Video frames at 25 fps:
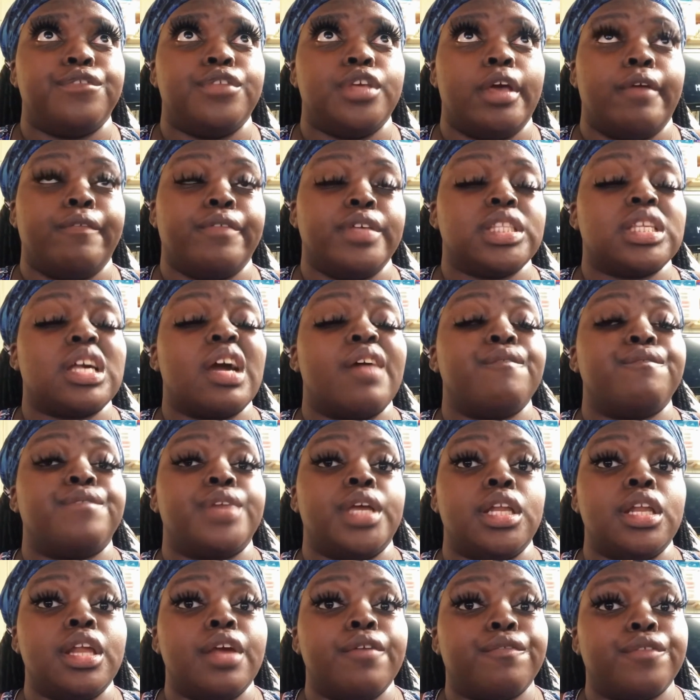it's
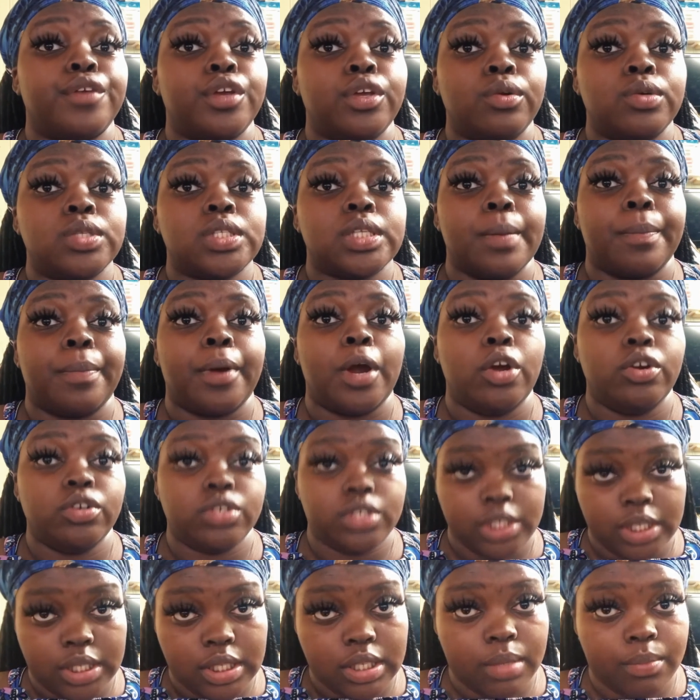convenient for you to
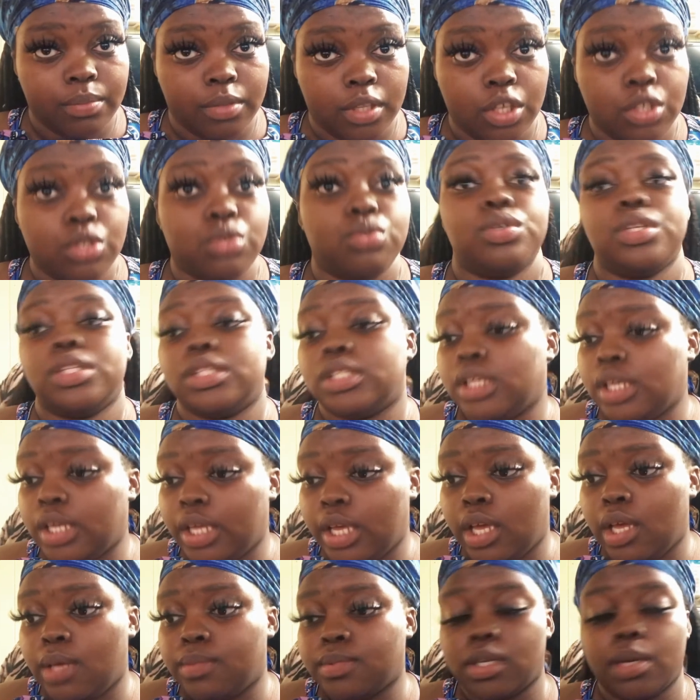purchase something through the
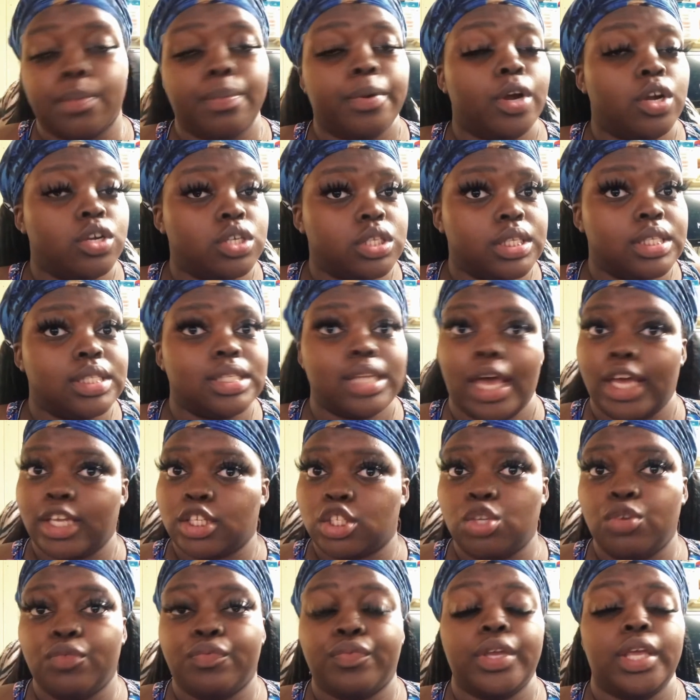DMs, and a person's
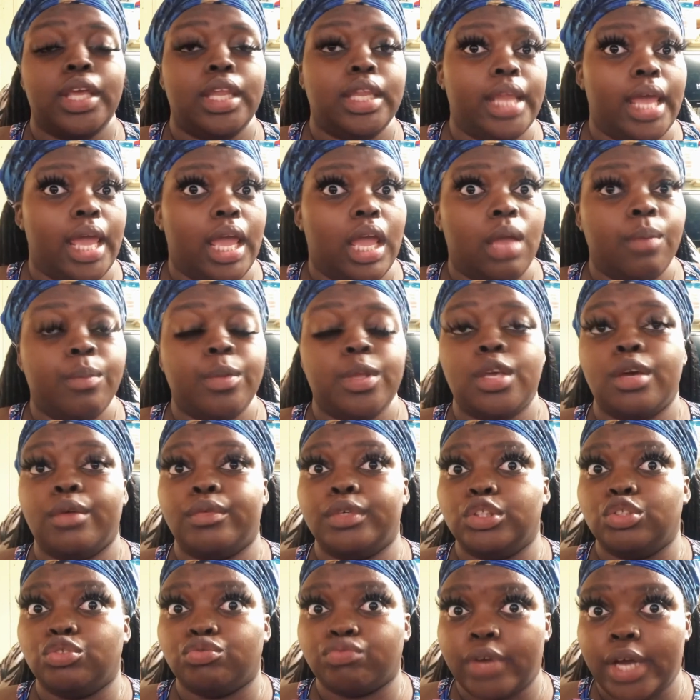asking you for your name and
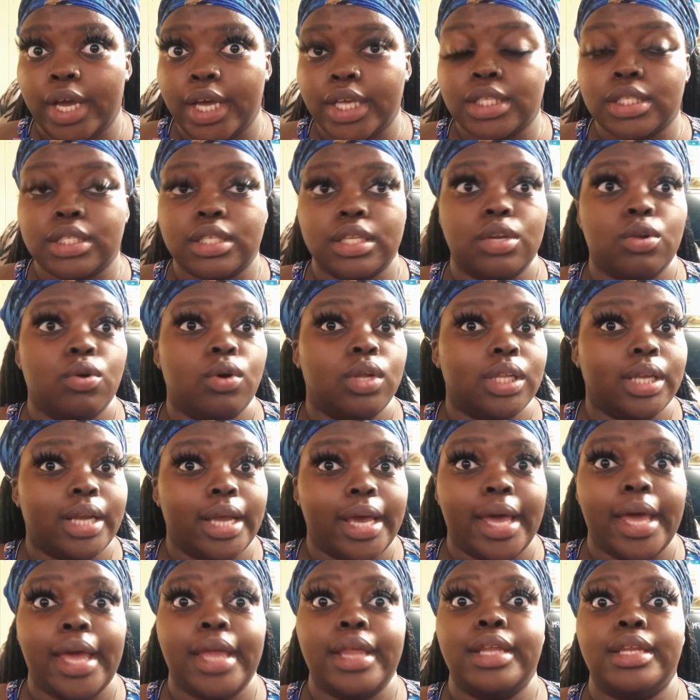your address and all of
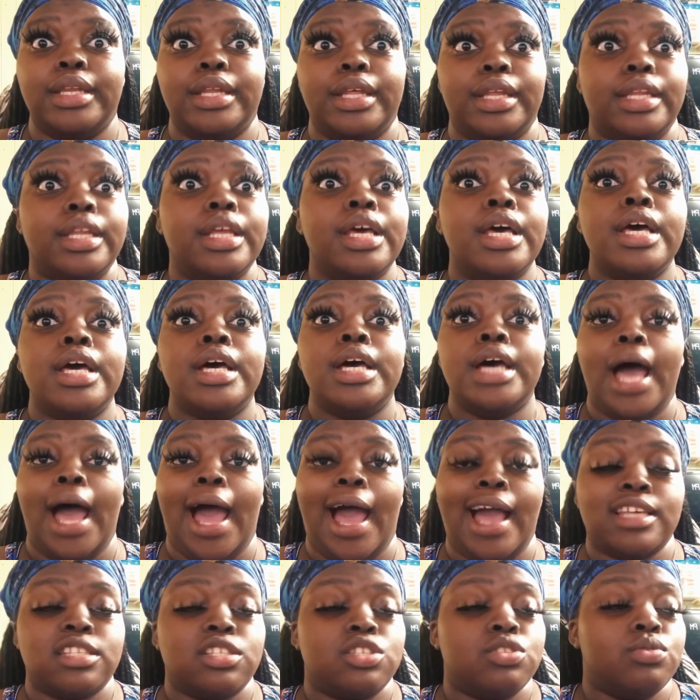that, and then
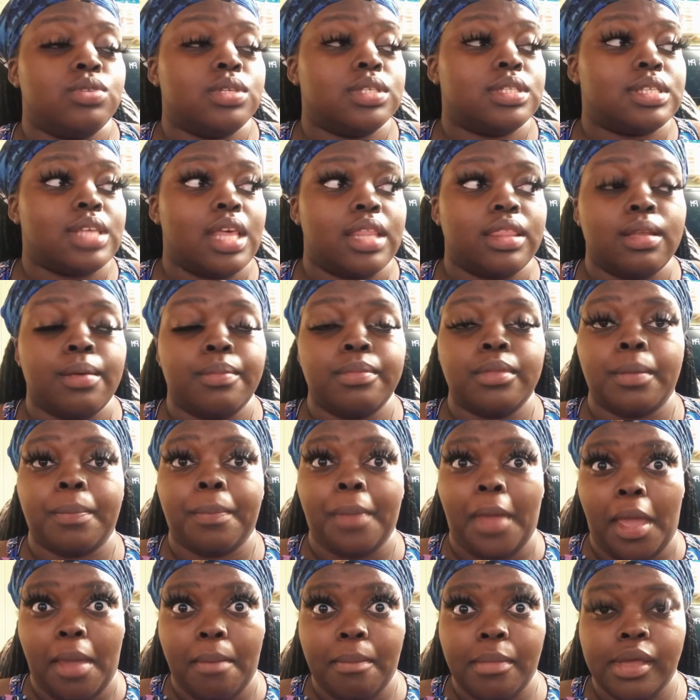asking you to send them the
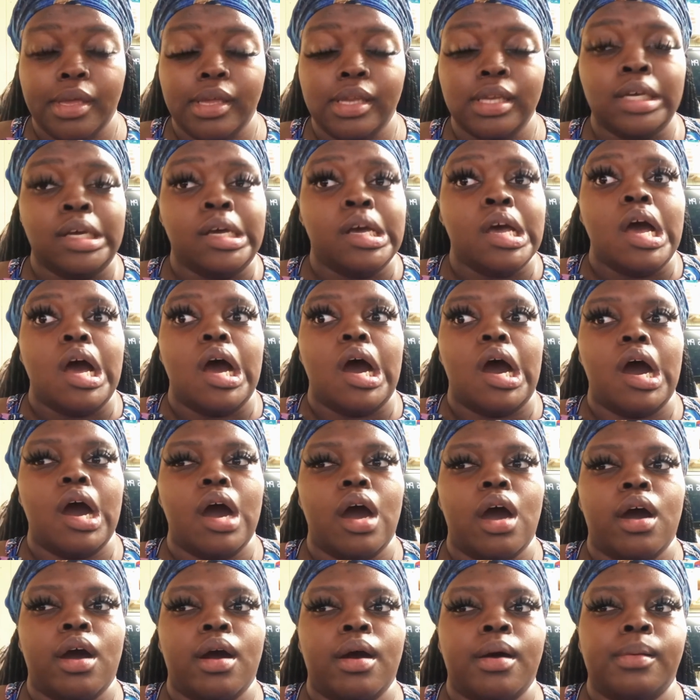payment,
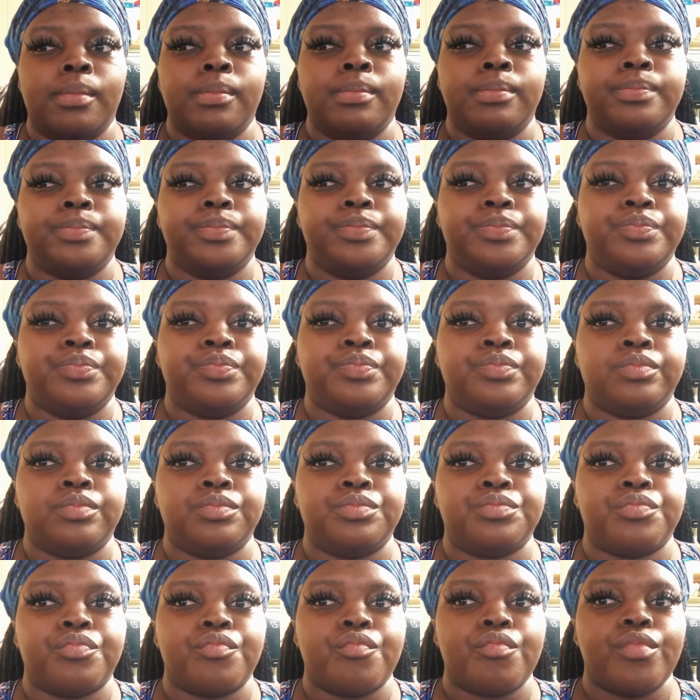
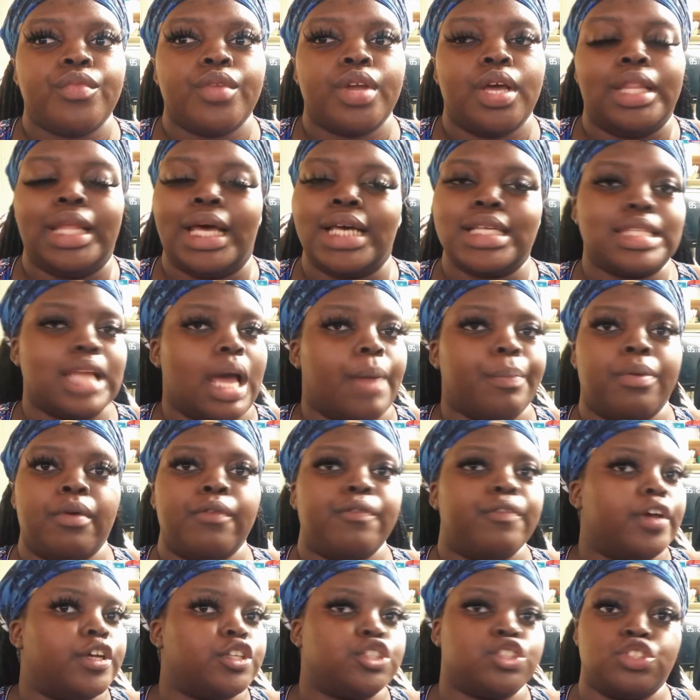that's not
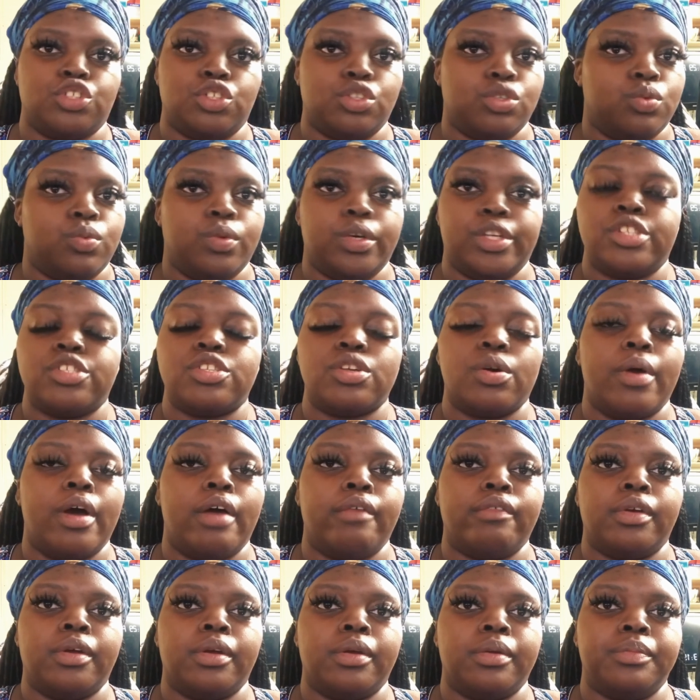professional
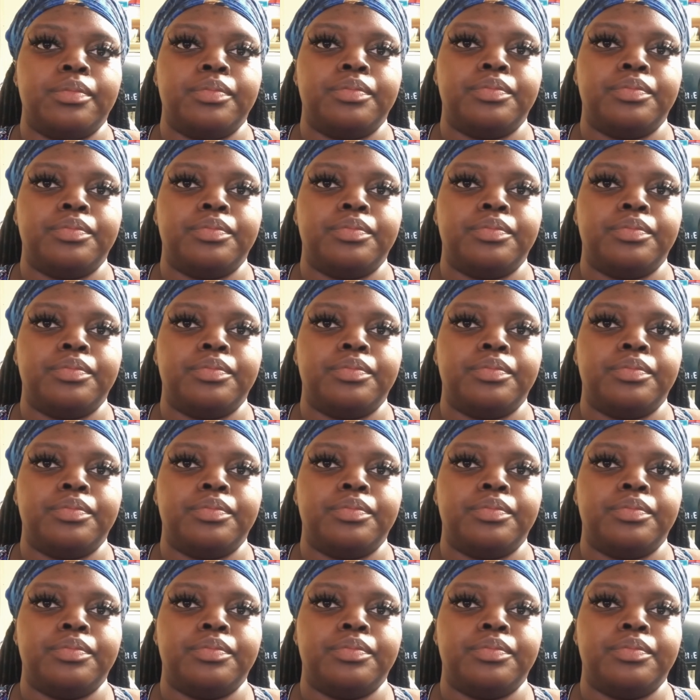whatsoever.